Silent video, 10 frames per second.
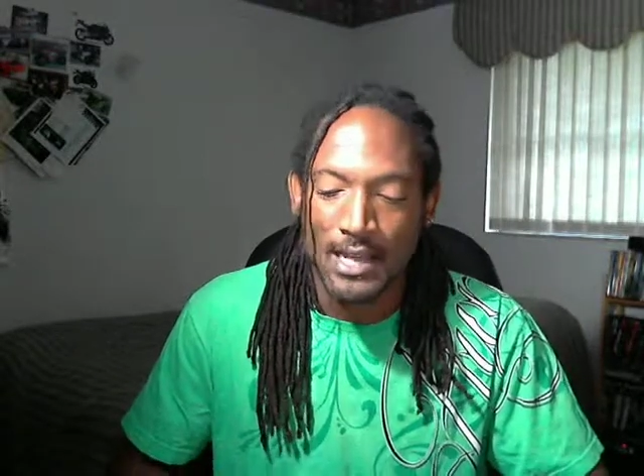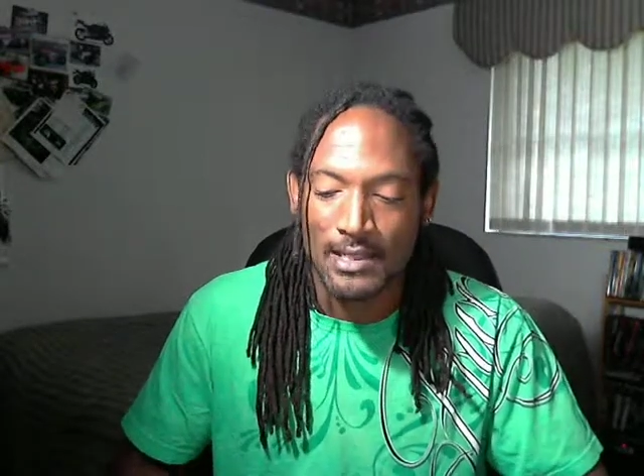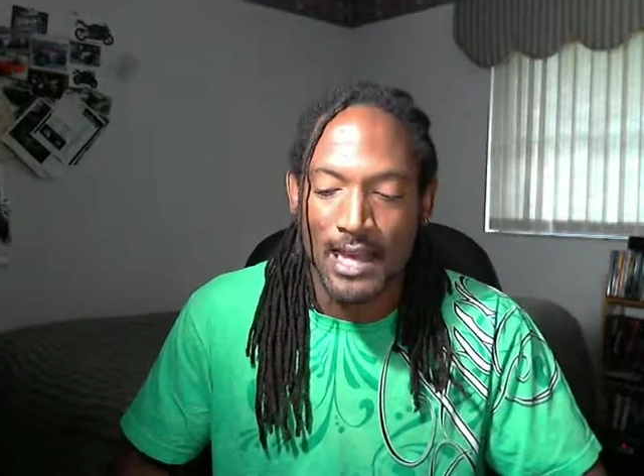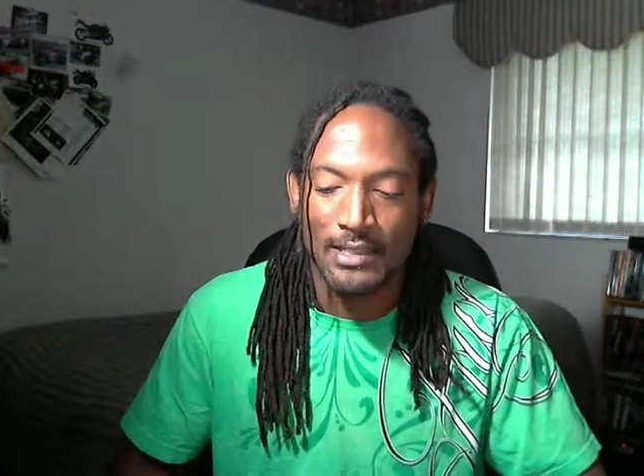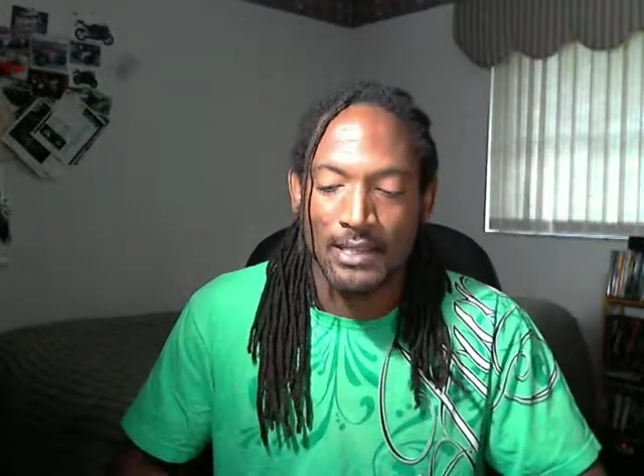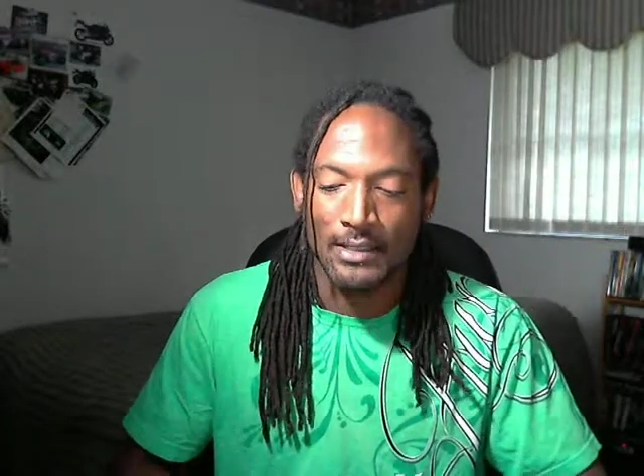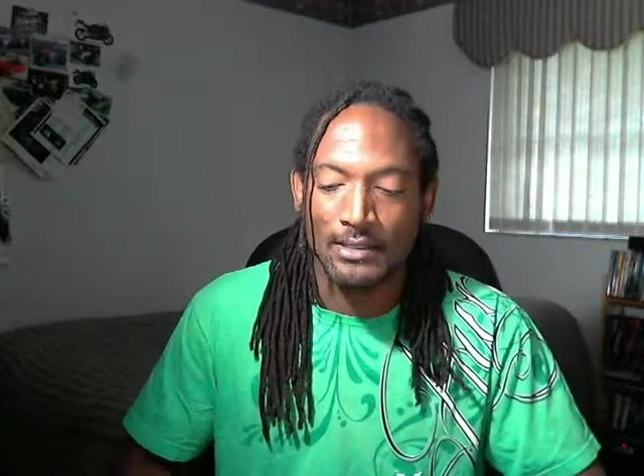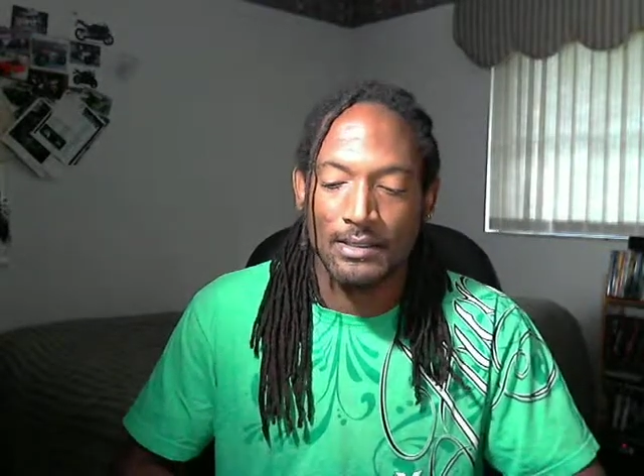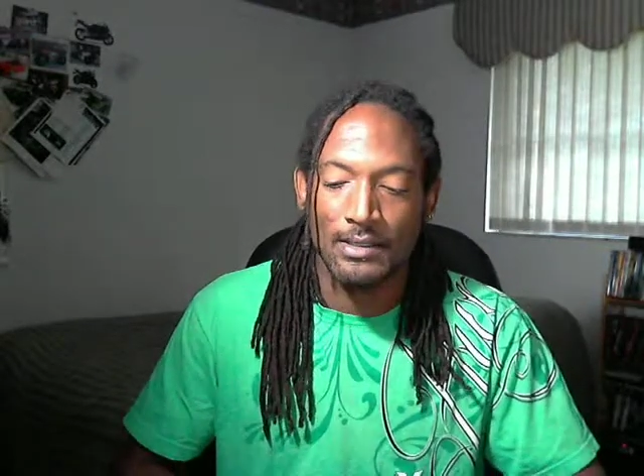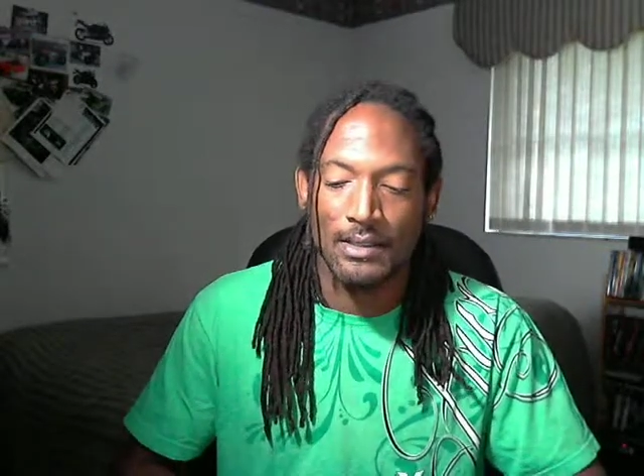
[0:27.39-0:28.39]
are
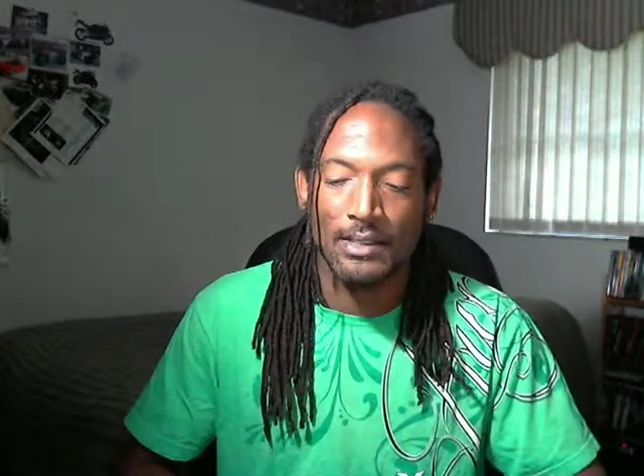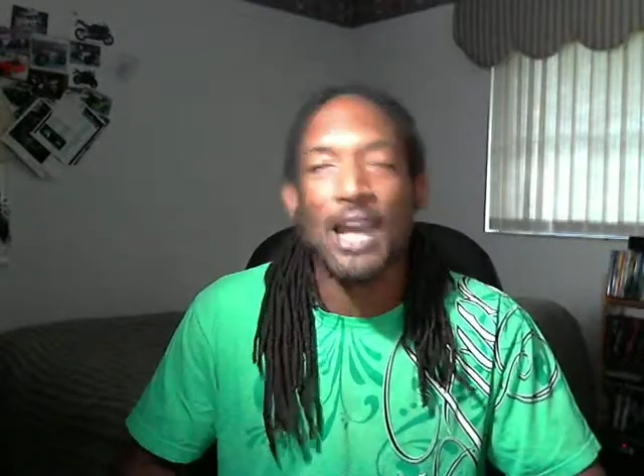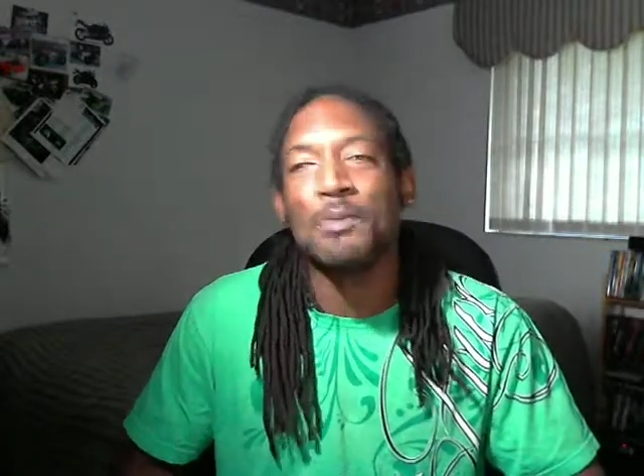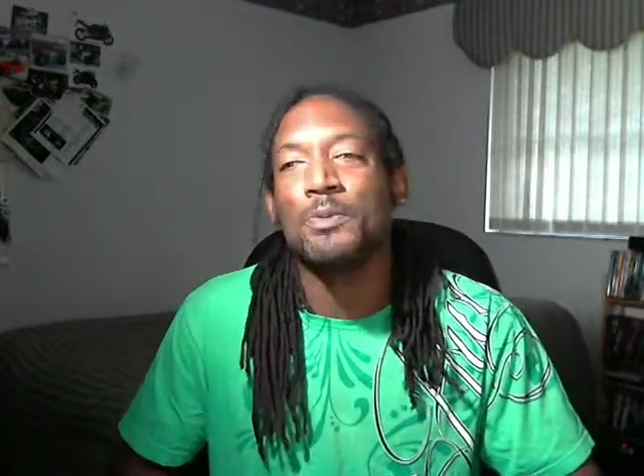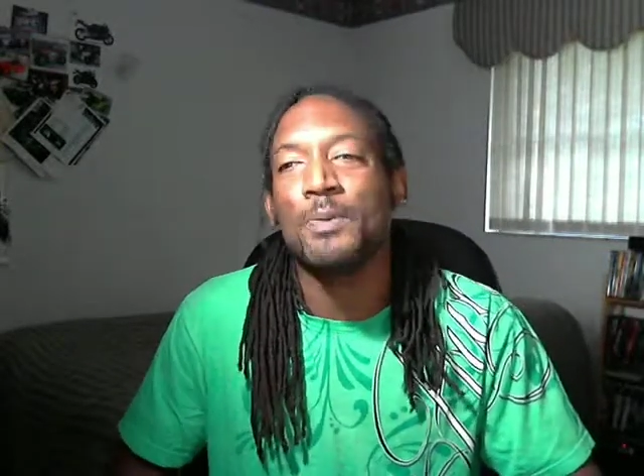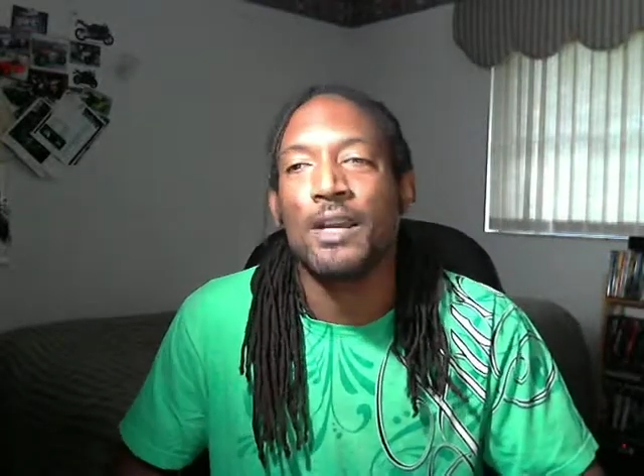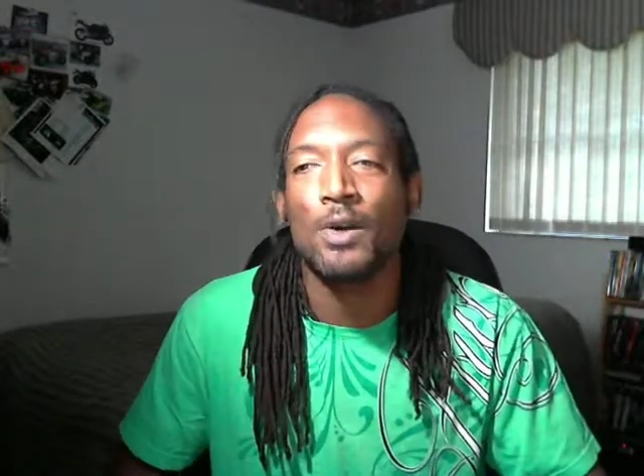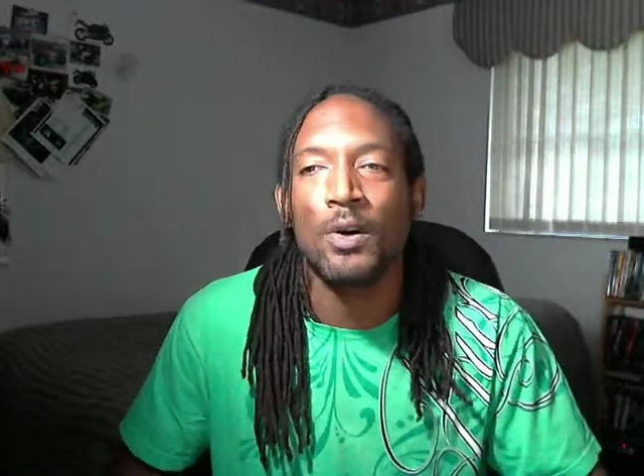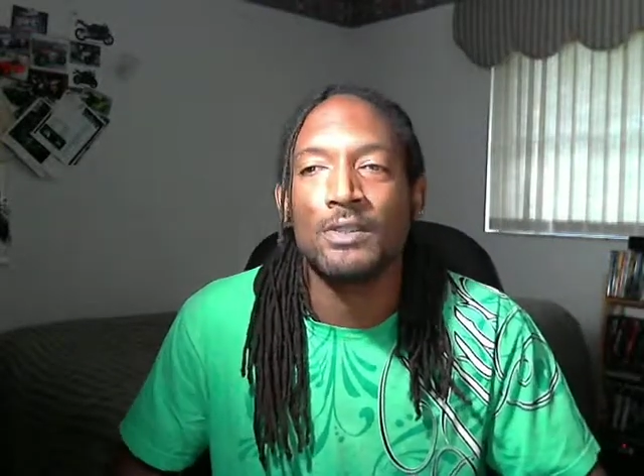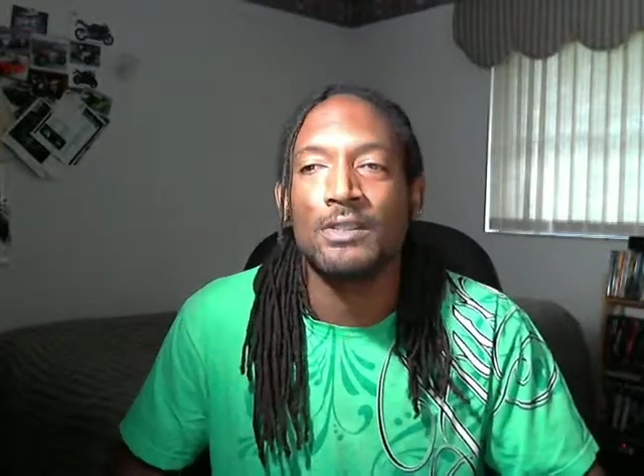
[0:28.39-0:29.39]
that the game is to be